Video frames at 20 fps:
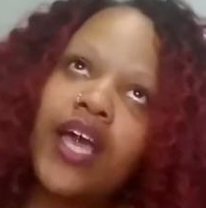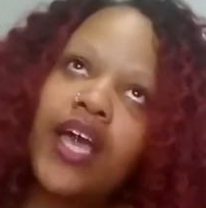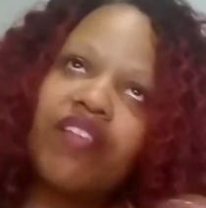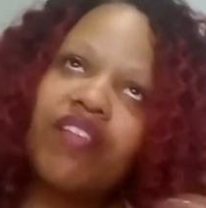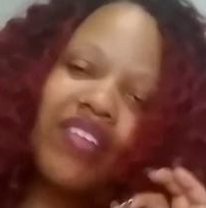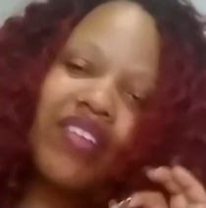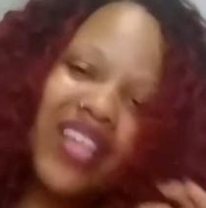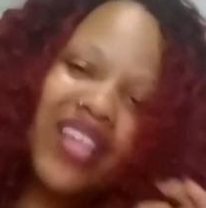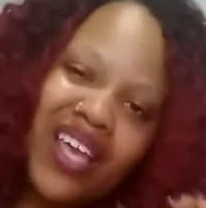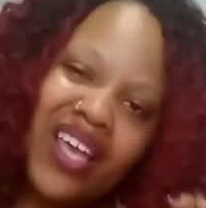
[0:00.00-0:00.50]

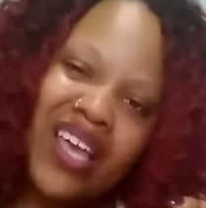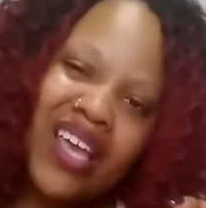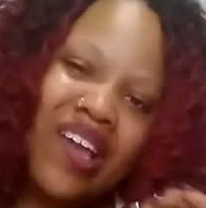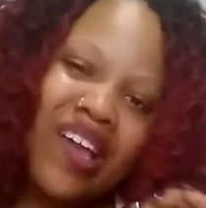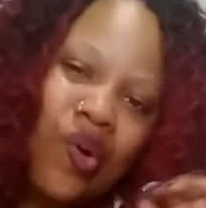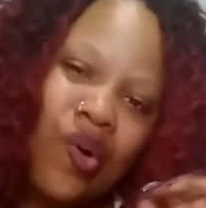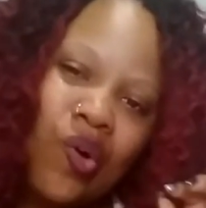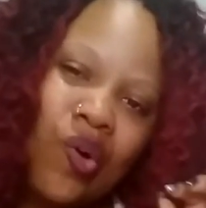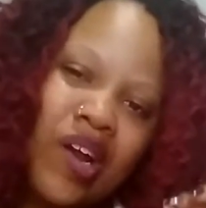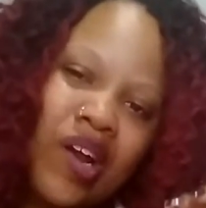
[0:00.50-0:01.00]
every
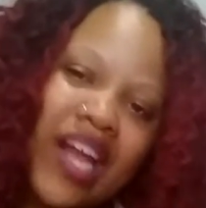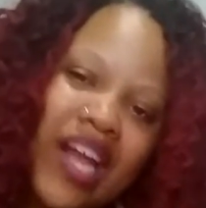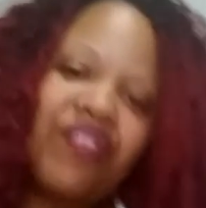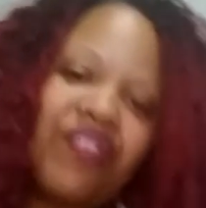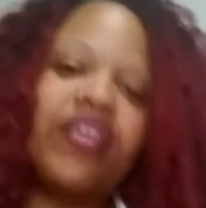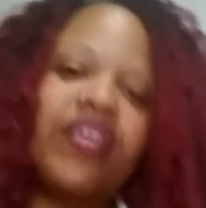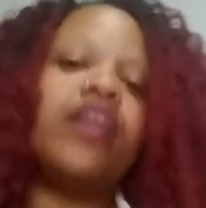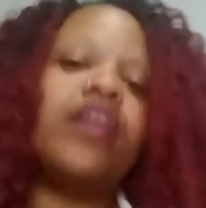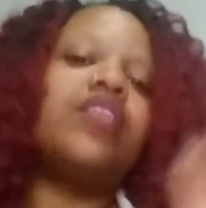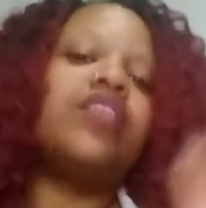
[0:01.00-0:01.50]
day or
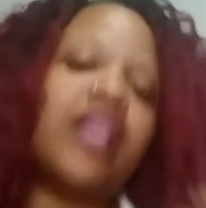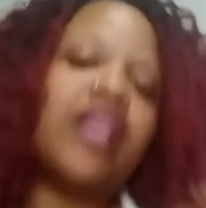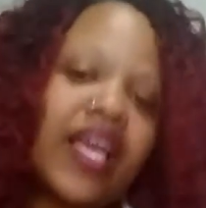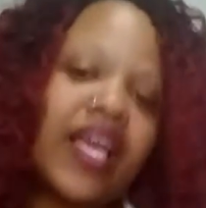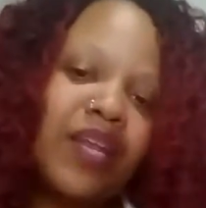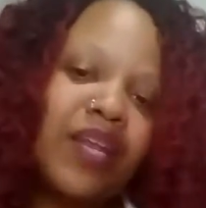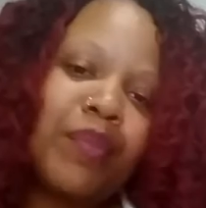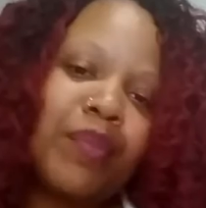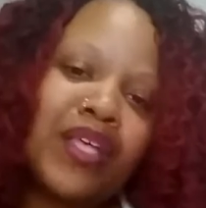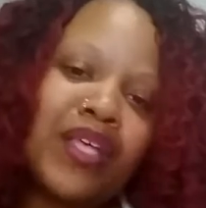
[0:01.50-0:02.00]
every other day.
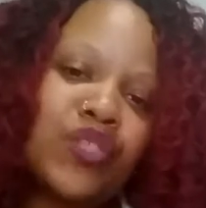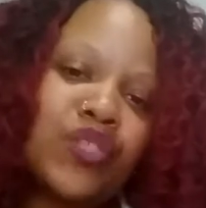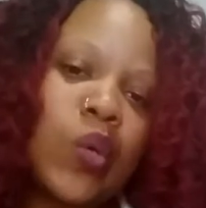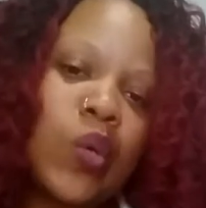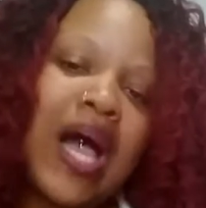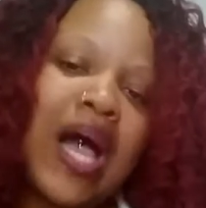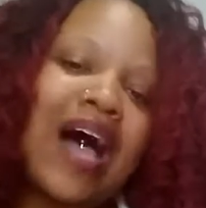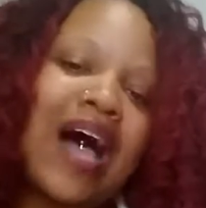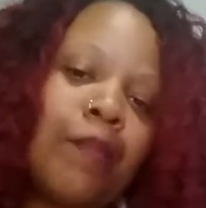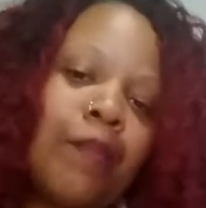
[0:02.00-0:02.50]
Depends
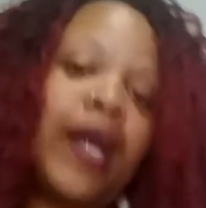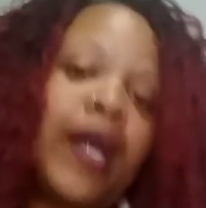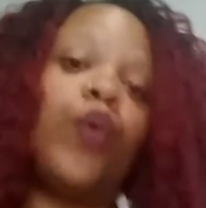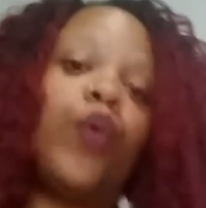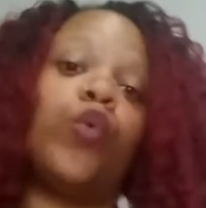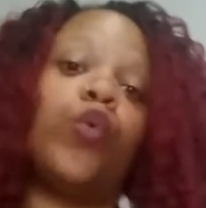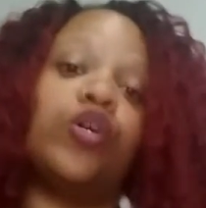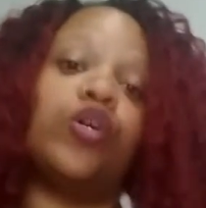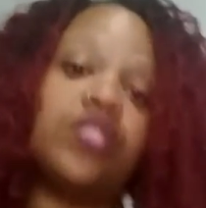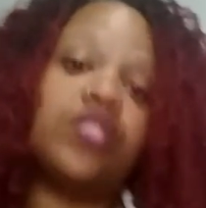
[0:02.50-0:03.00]
on how my
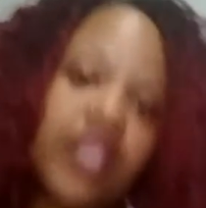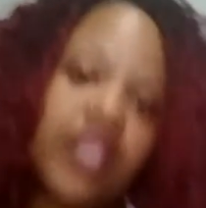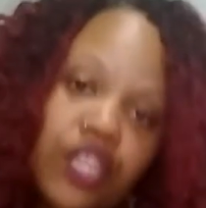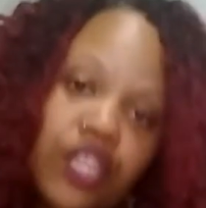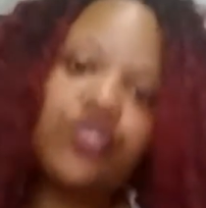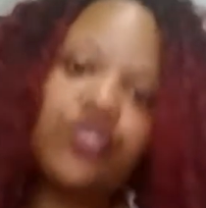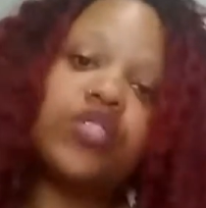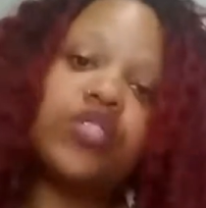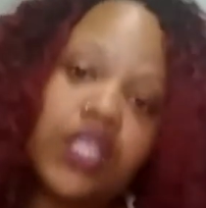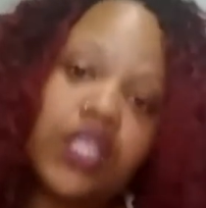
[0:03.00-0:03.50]
work
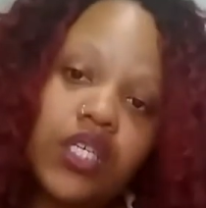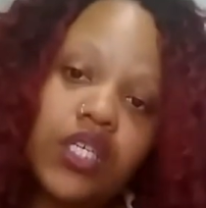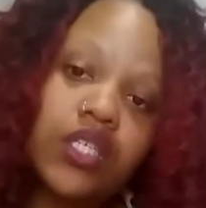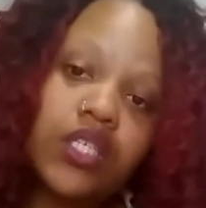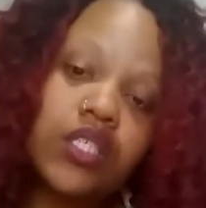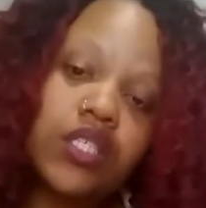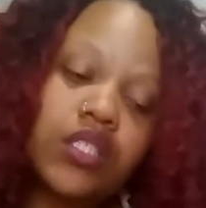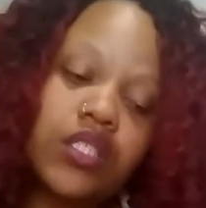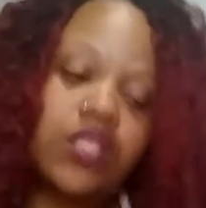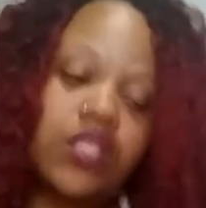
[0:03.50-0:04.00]
schedule
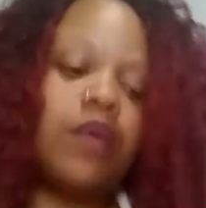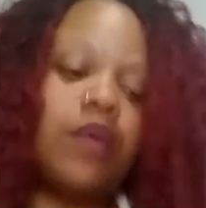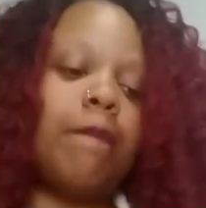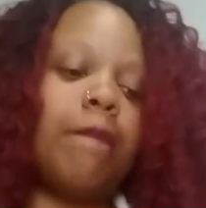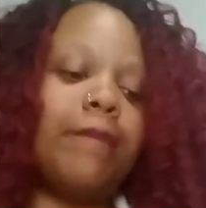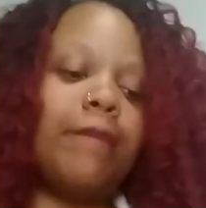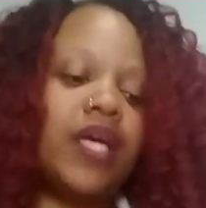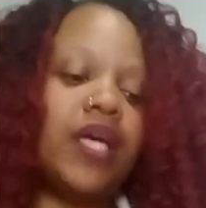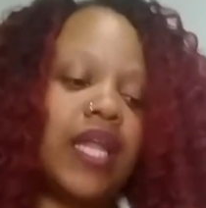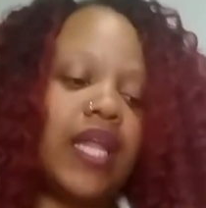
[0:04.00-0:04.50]
is.
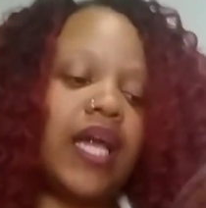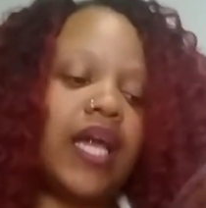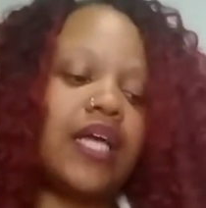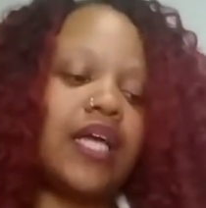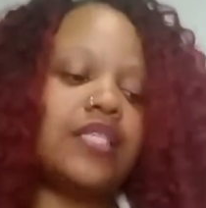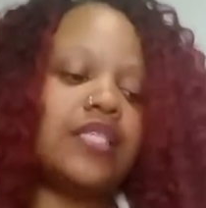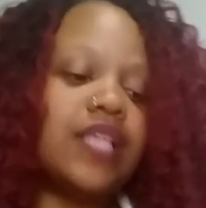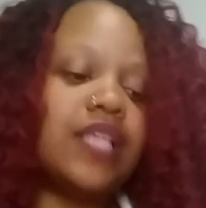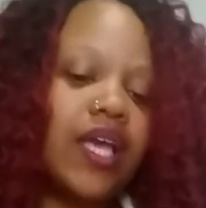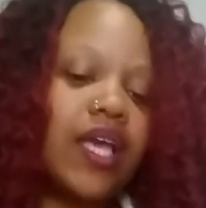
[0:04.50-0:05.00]
But like
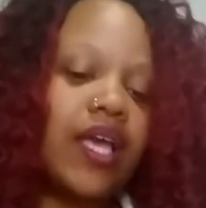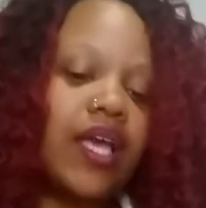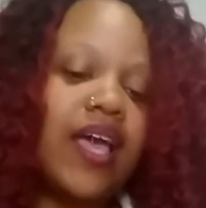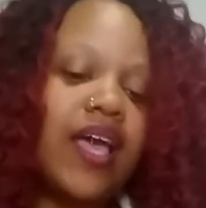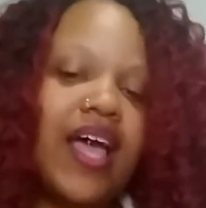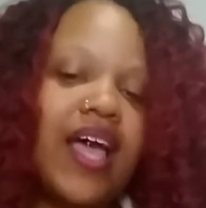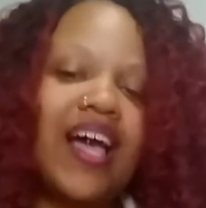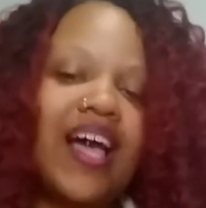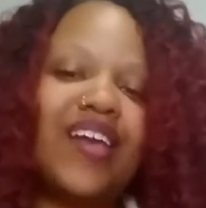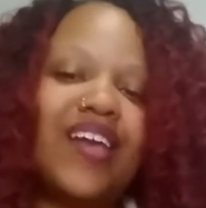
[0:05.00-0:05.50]
I said,
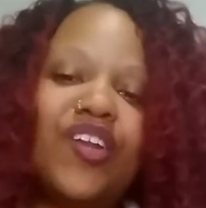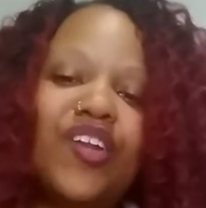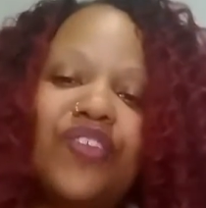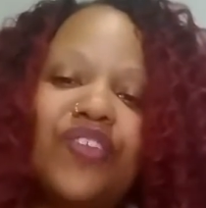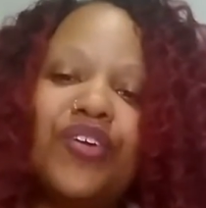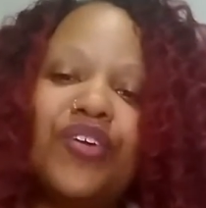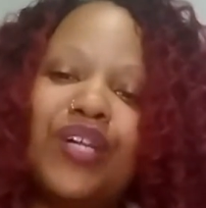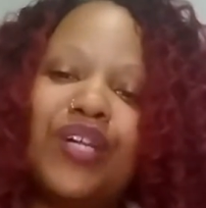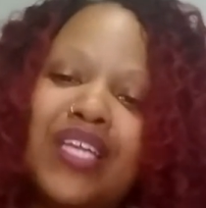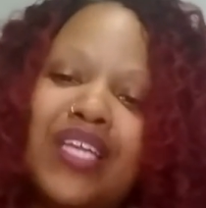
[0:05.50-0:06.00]
I get
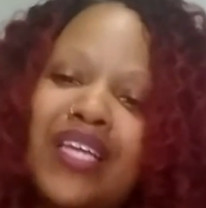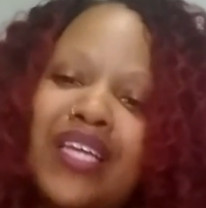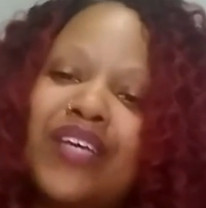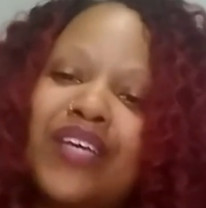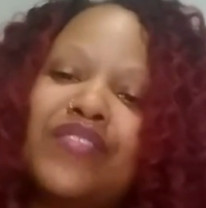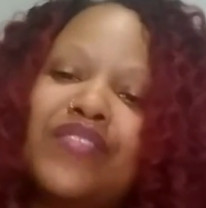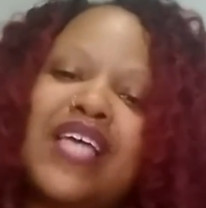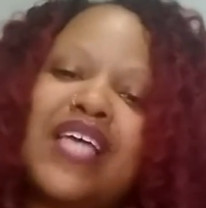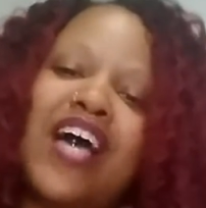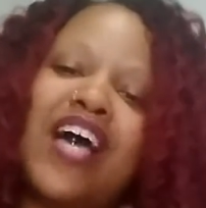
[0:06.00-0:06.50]
off early
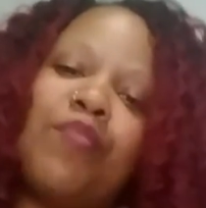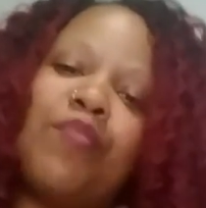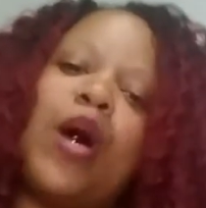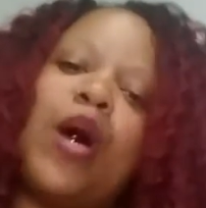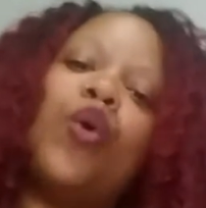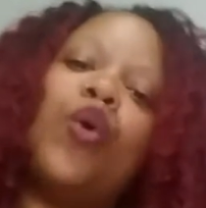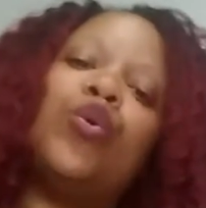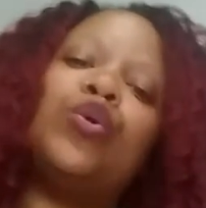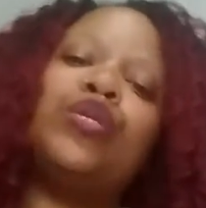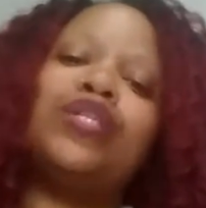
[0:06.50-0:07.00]
enough to have
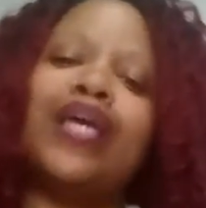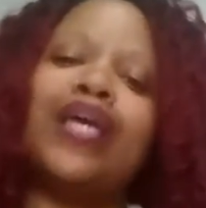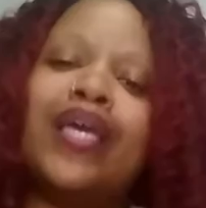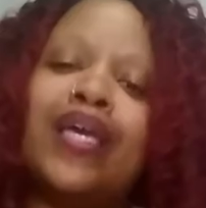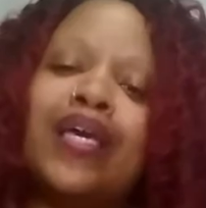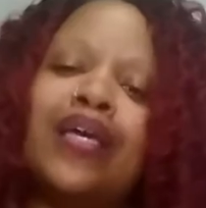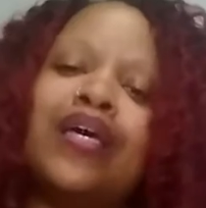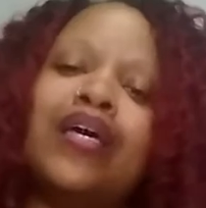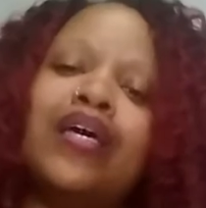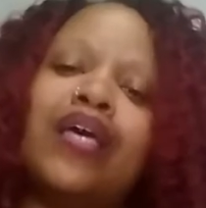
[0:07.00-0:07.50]
my whole
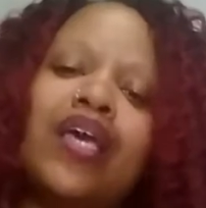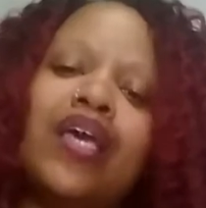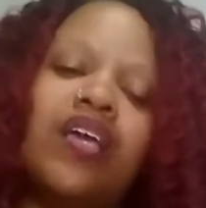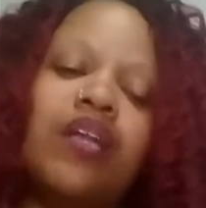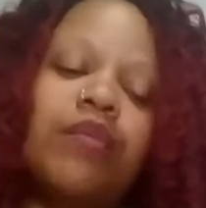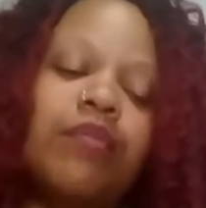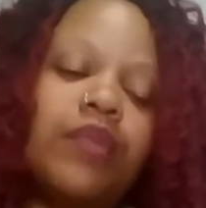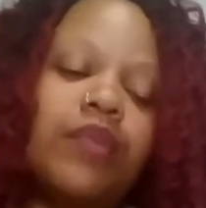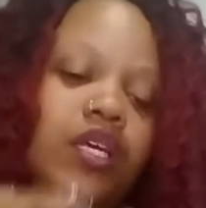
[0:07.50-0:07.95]
day ahead of